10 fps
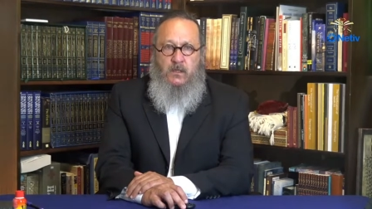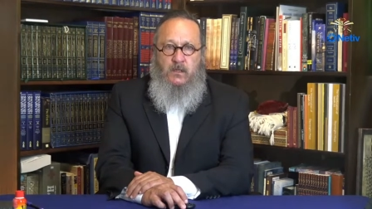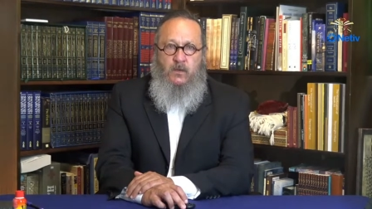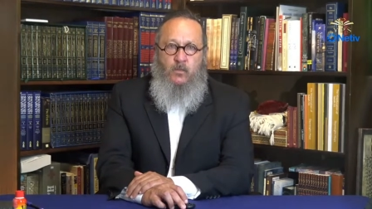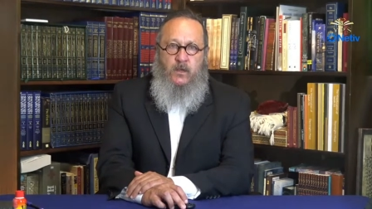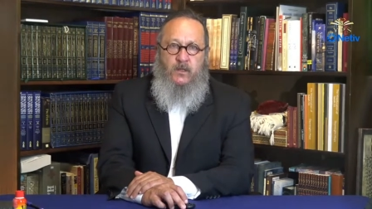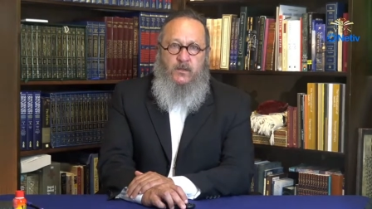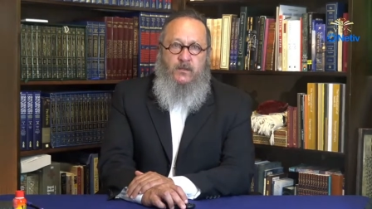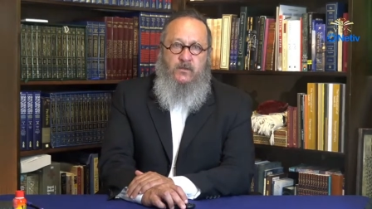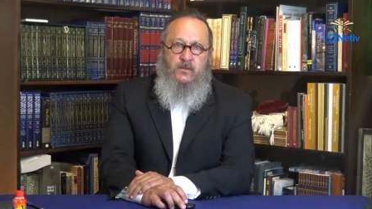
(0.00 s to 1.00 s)

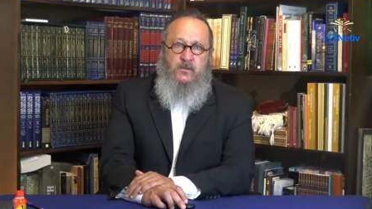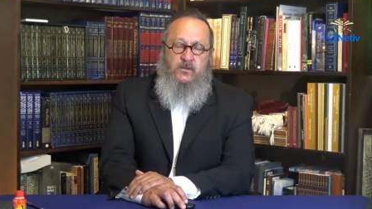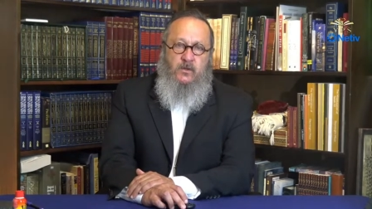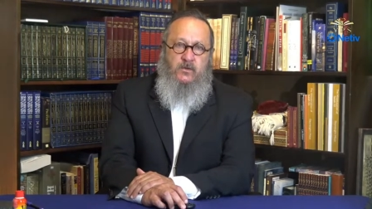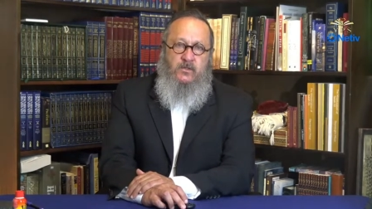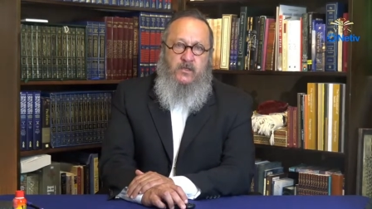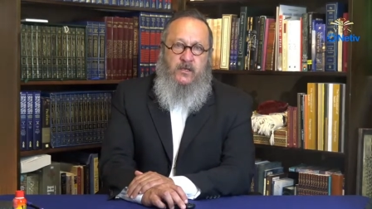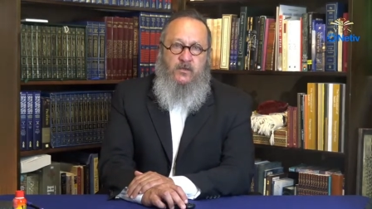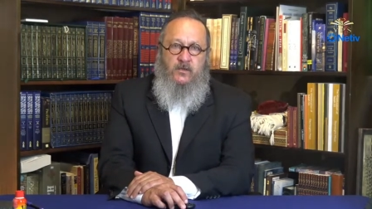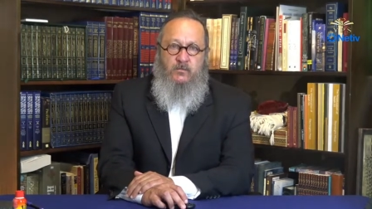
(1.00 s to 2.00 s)
with certain
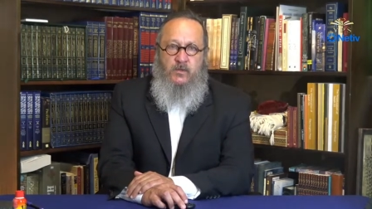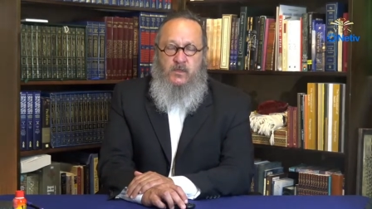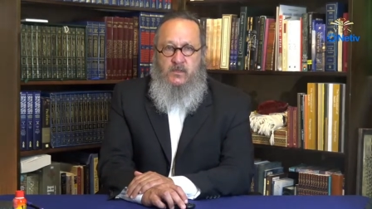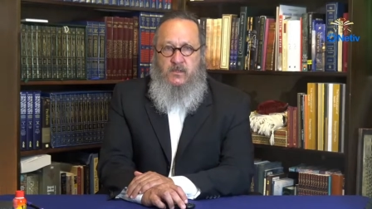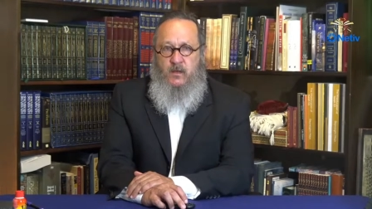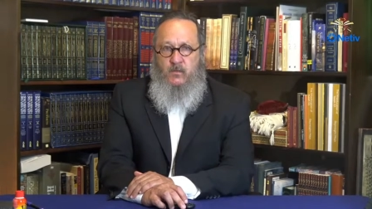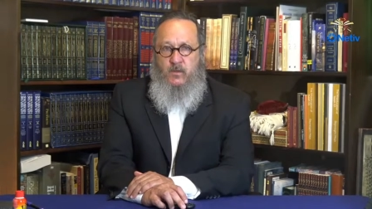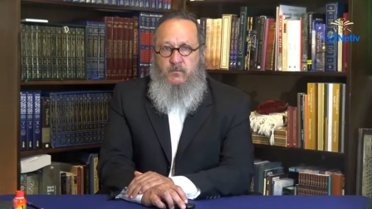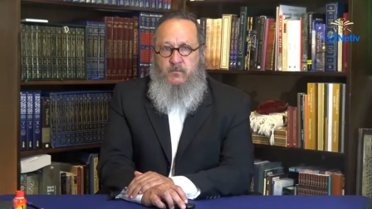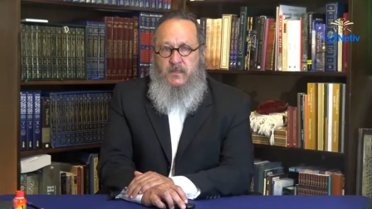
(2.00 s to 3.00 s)
secular books that
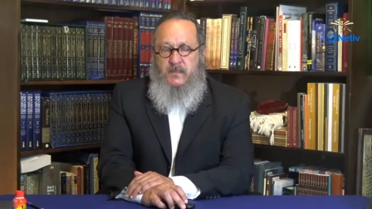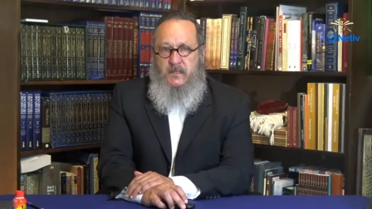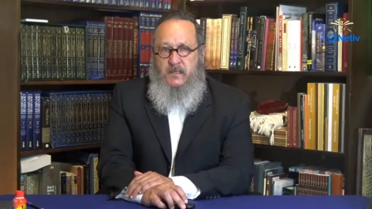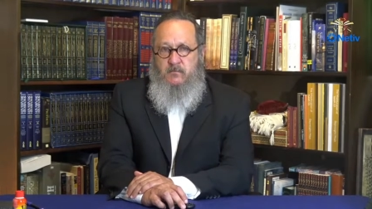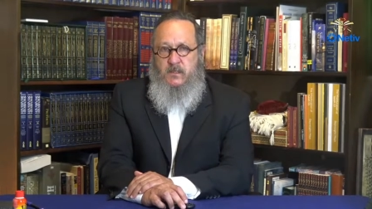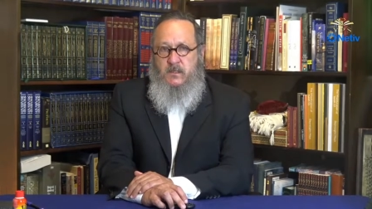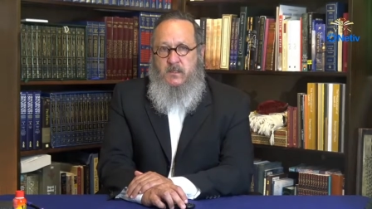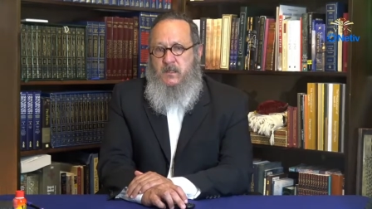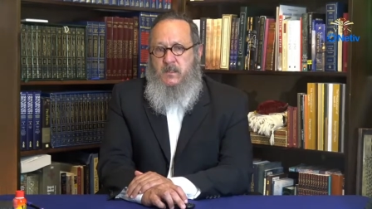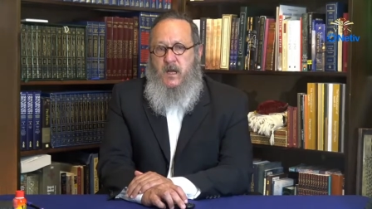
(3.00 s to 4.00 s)
would be deemed
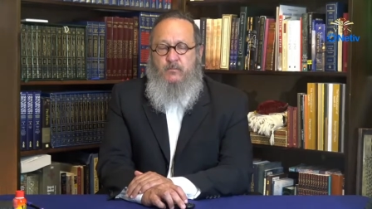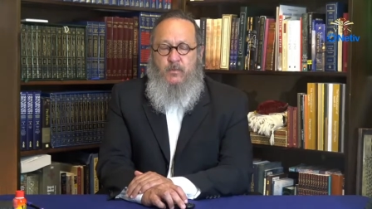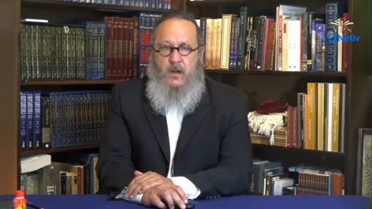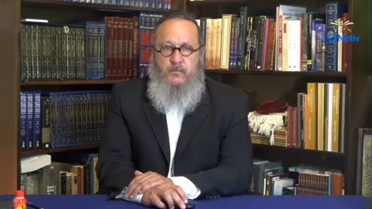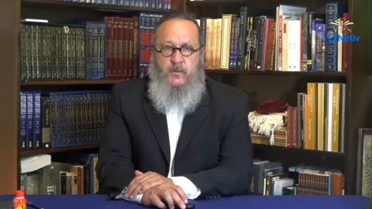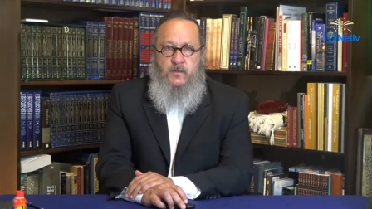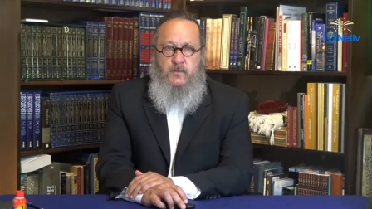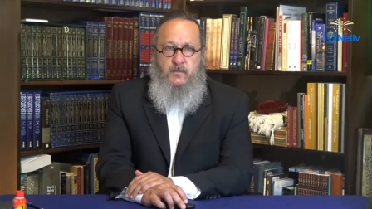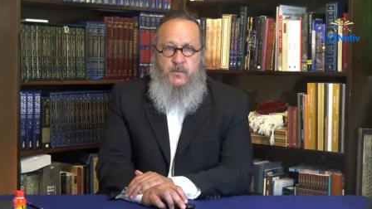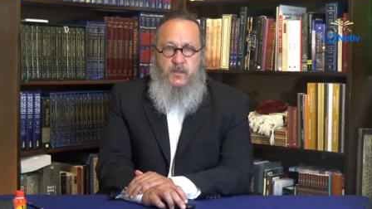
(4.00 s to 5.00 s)
not proper to
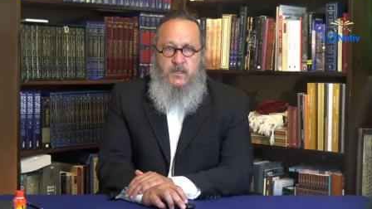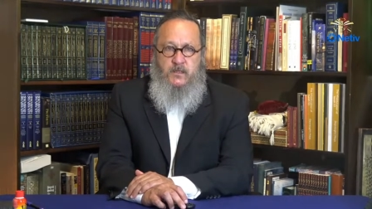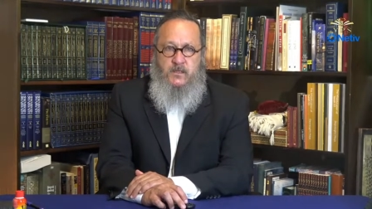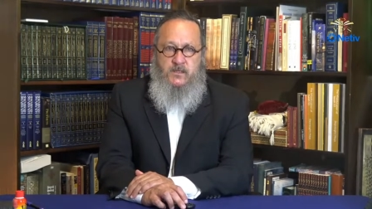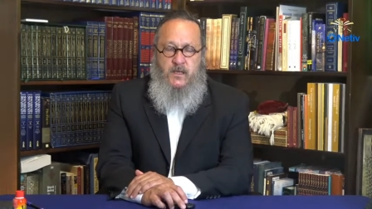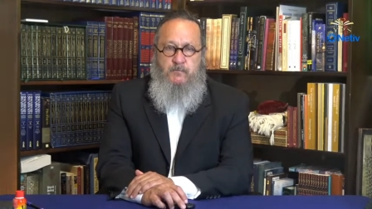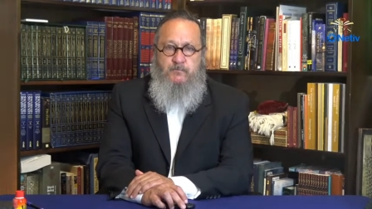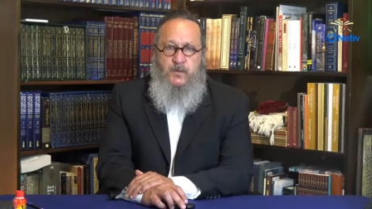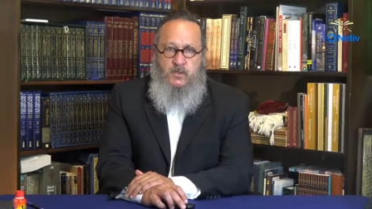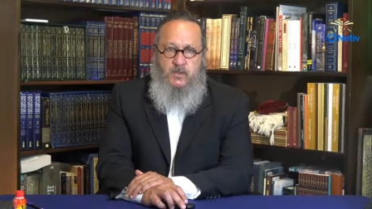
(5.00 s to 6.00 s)
be put in the same
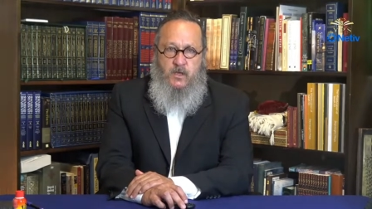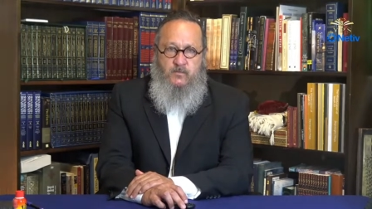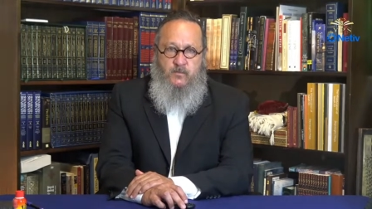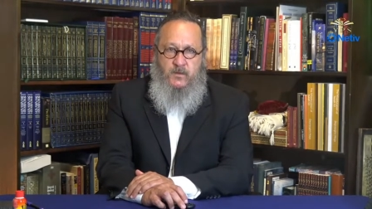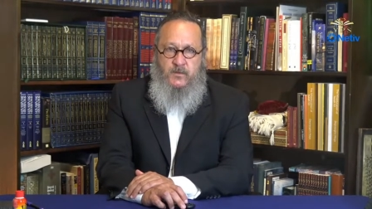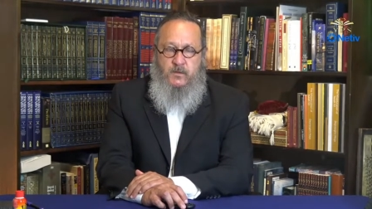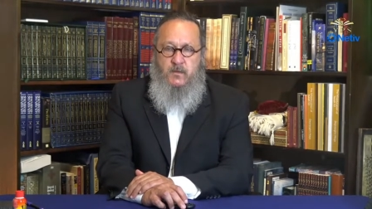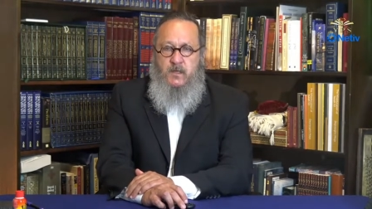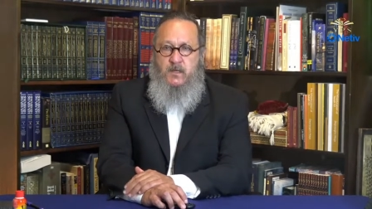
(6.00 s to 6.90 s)
bookshelf with them.